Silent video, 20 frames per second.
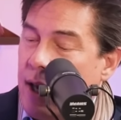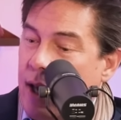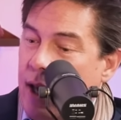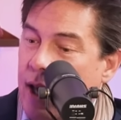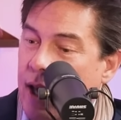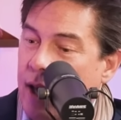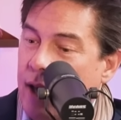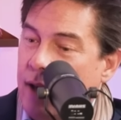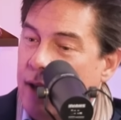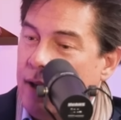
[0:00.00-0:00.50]

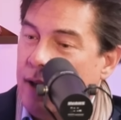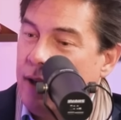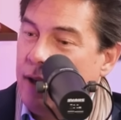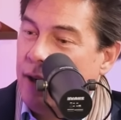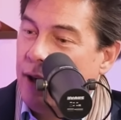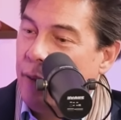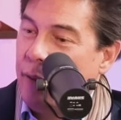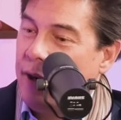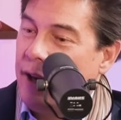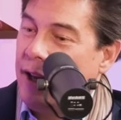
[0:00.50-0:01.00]
And,
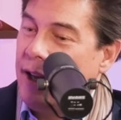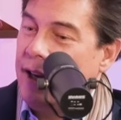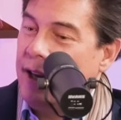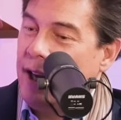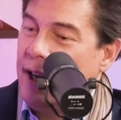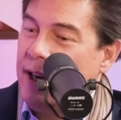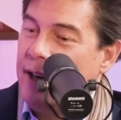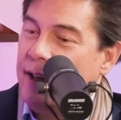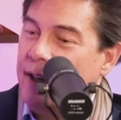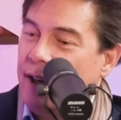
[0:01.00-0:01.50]
you know, in
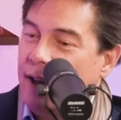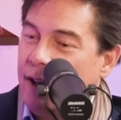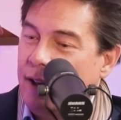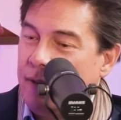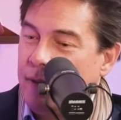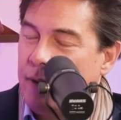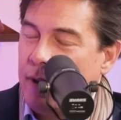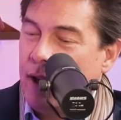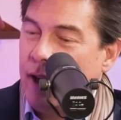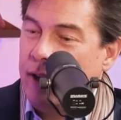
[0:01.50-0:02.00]

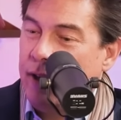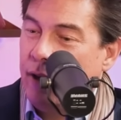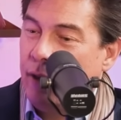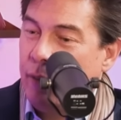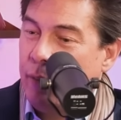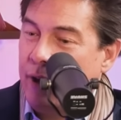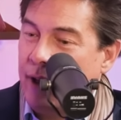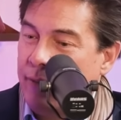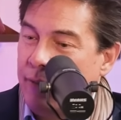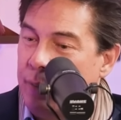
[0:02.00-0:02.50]
India, I know
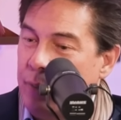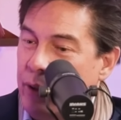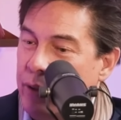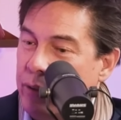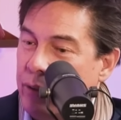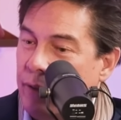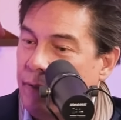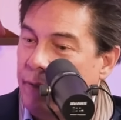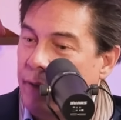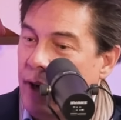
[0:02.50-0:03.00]
we have a
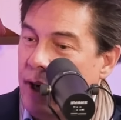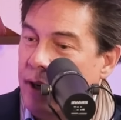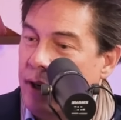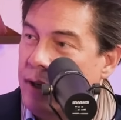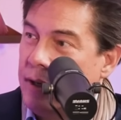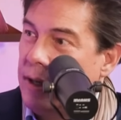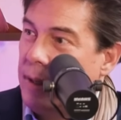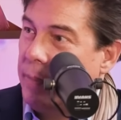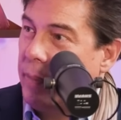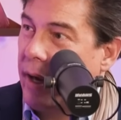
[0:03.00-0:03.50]
mutual friend
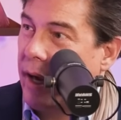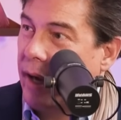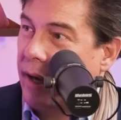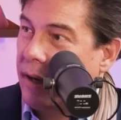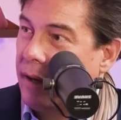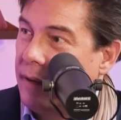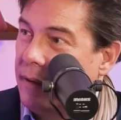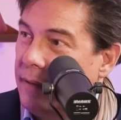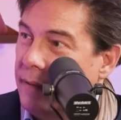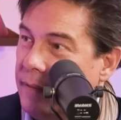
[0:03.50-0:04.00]
in
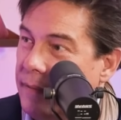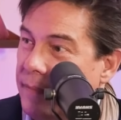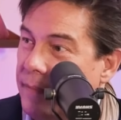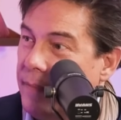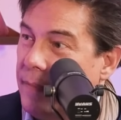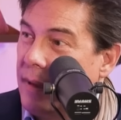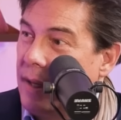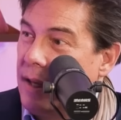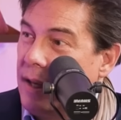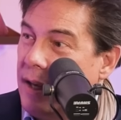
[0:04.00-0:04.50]
Deepak.
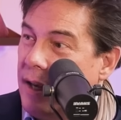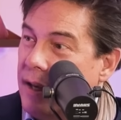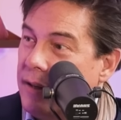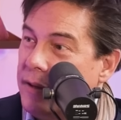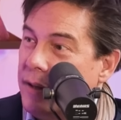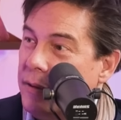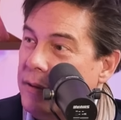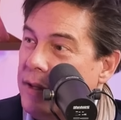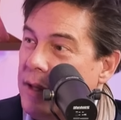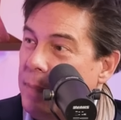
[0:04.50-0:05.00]
Mm-hmm.
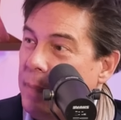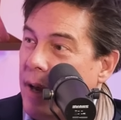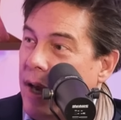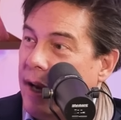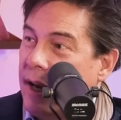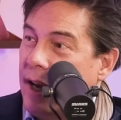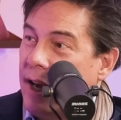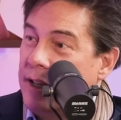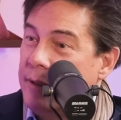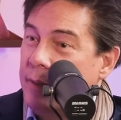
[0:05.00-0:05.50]
So
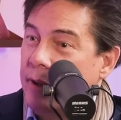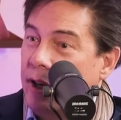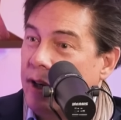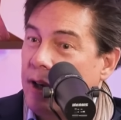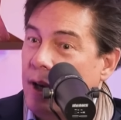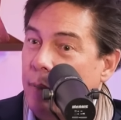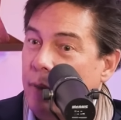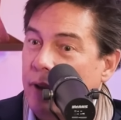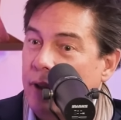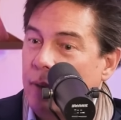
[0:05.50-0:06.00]
Deepak asked me to
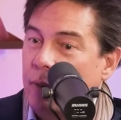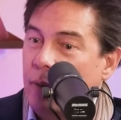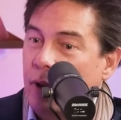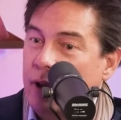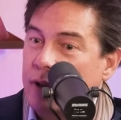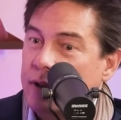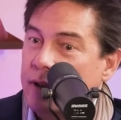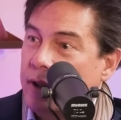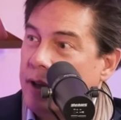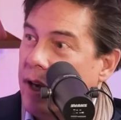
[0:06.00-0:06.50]
come with him
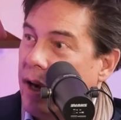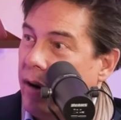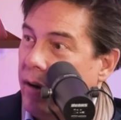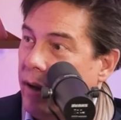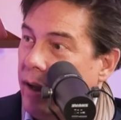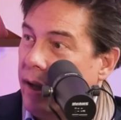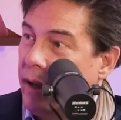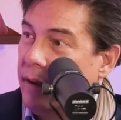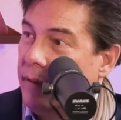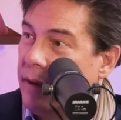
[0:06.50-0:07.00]
once to
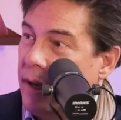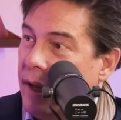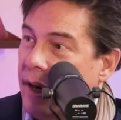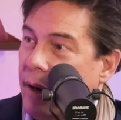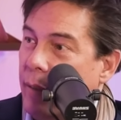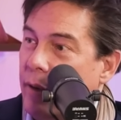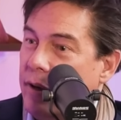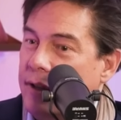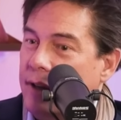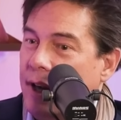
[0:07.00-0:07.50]
Kerala, and
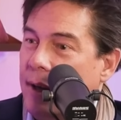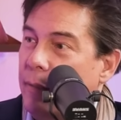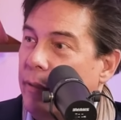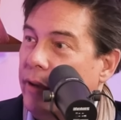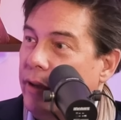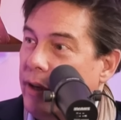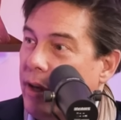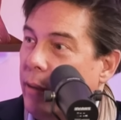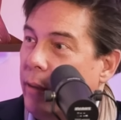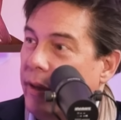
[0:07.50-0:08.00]
I wasn't able
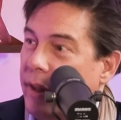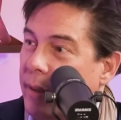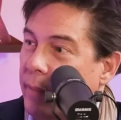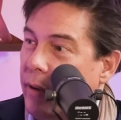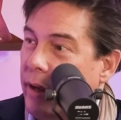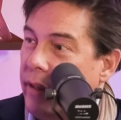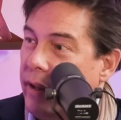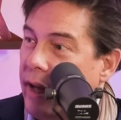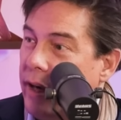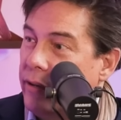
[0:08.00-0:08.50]
to go with him
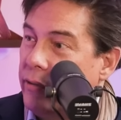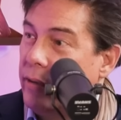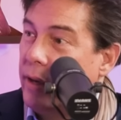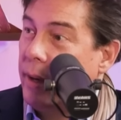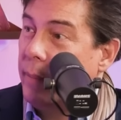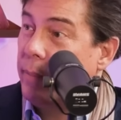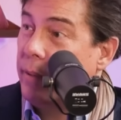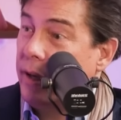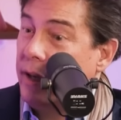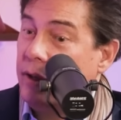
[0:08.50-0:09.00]
on that
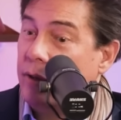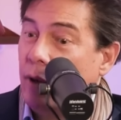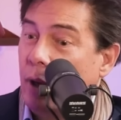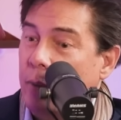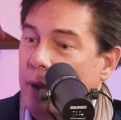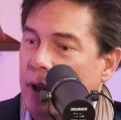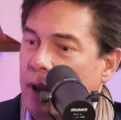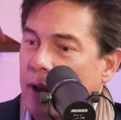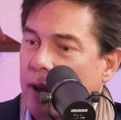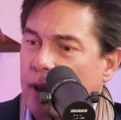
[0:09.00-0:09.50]
trip. But he told
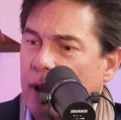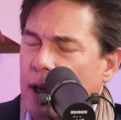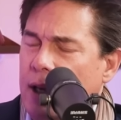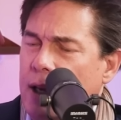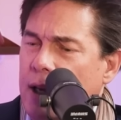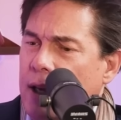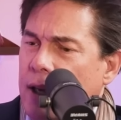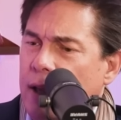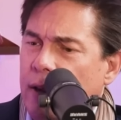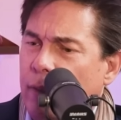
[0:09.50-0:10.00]
me that
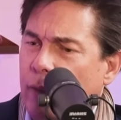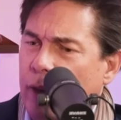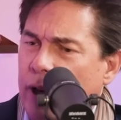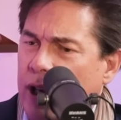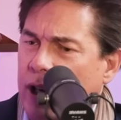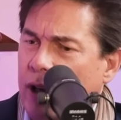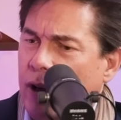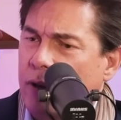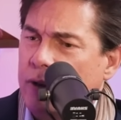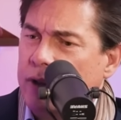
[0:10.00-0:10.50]
when
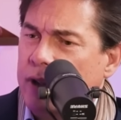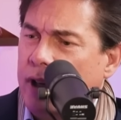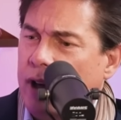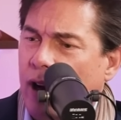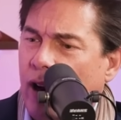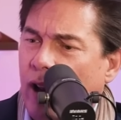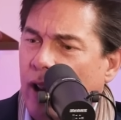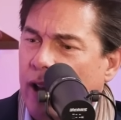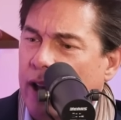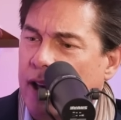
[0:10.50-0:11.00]
he goes to
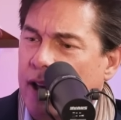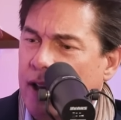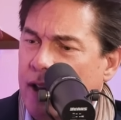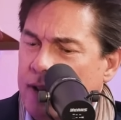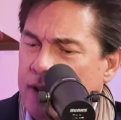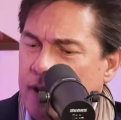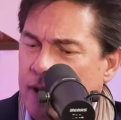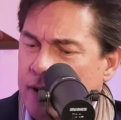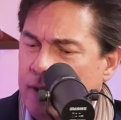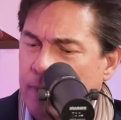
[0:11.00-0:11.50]
Kerala, he
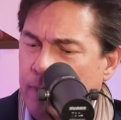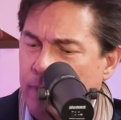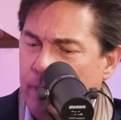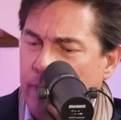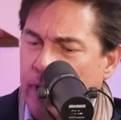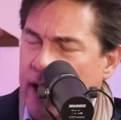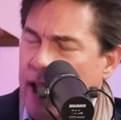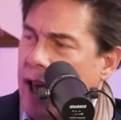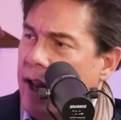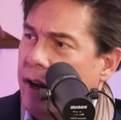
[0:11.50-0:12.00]
gets this
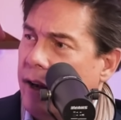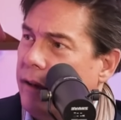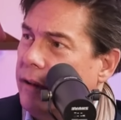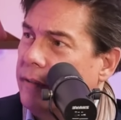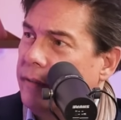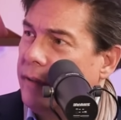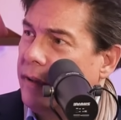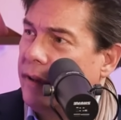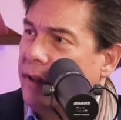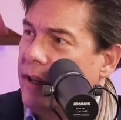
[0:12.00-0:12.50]

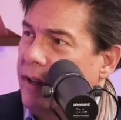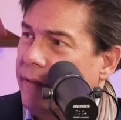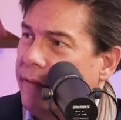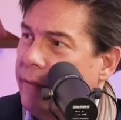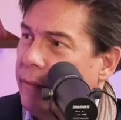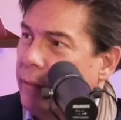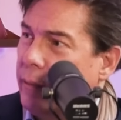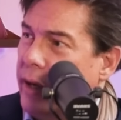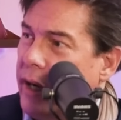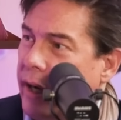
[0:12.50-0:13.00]
banana
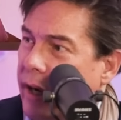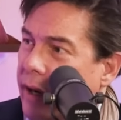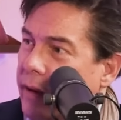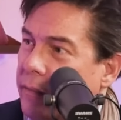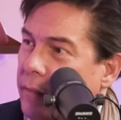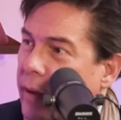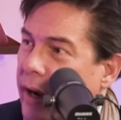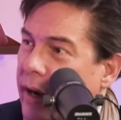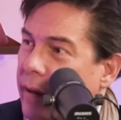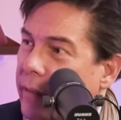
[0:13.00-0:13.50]
leaf reading,
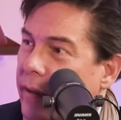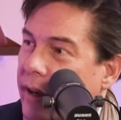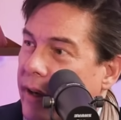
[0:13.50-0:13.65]
right?